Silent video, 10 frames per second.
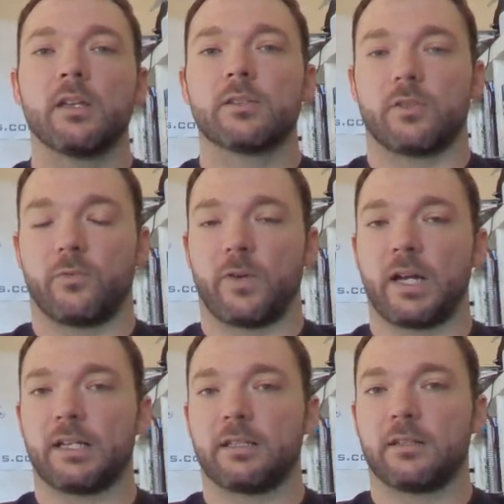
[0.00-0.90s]
So
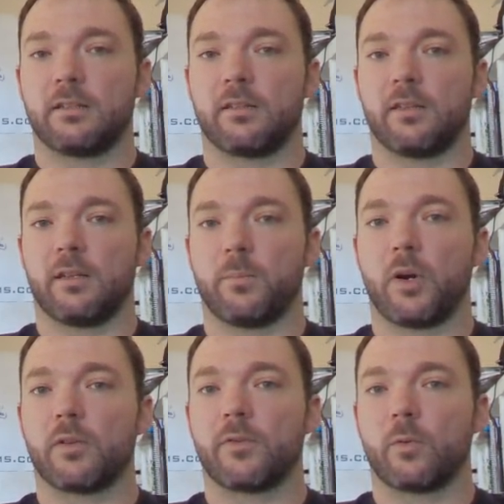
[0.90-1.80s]
find the
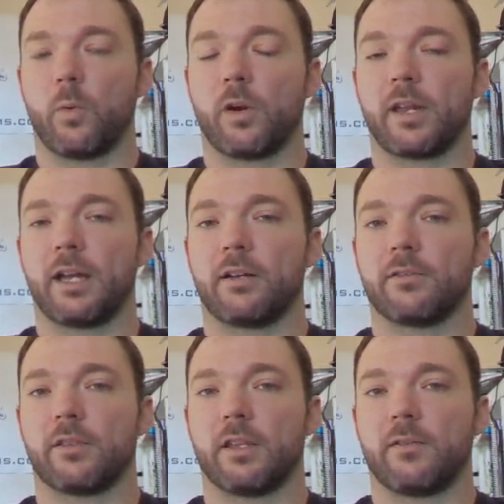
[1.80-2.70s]
part of your
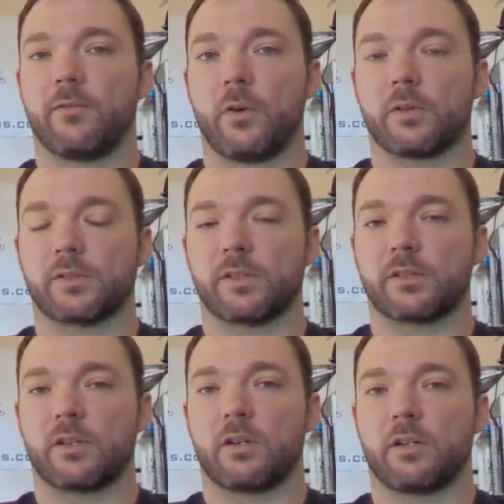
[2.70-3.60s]
workout that
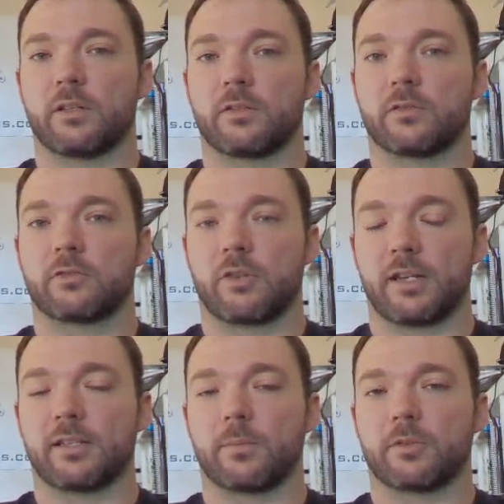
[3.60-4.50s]
focuses on
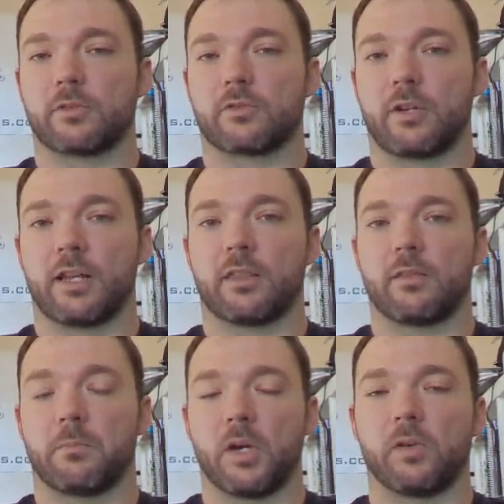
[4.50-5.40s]
triceps strength
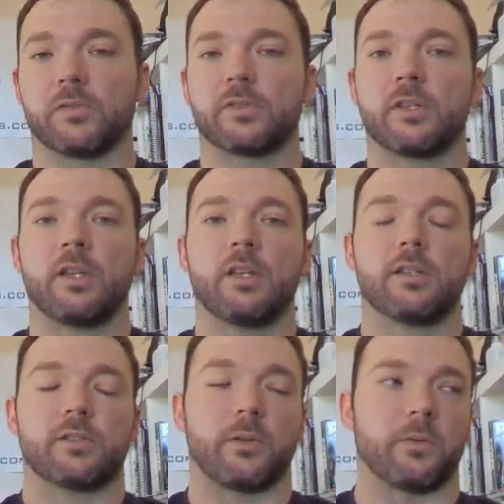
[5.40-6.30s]
the most.
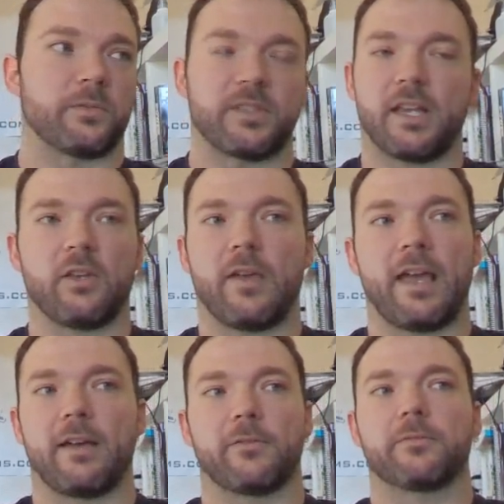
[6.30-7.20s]
So say you
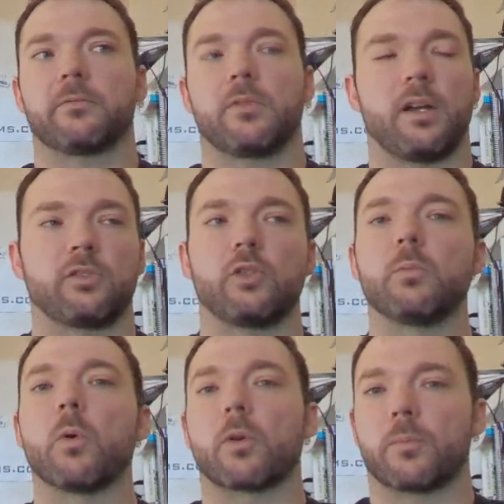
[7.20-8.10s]
have a
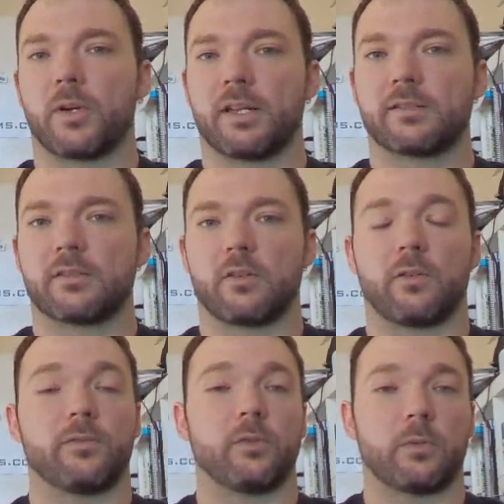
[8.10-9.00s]
two-board press or
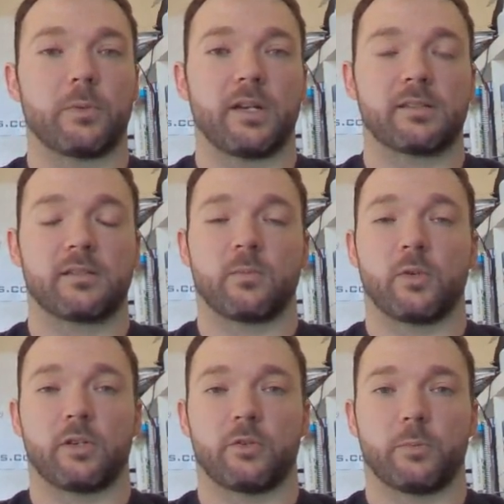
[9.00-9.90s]
a floor press
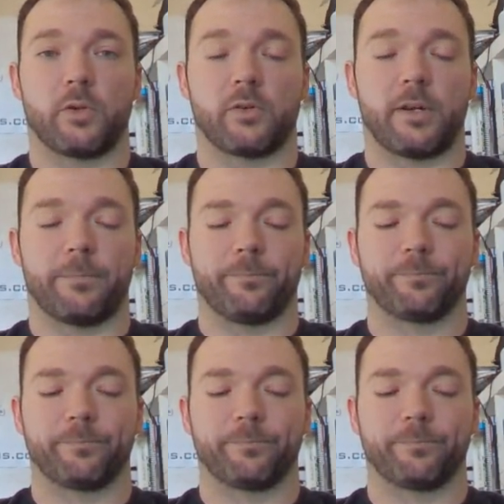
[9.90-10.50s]
somewhere in your program.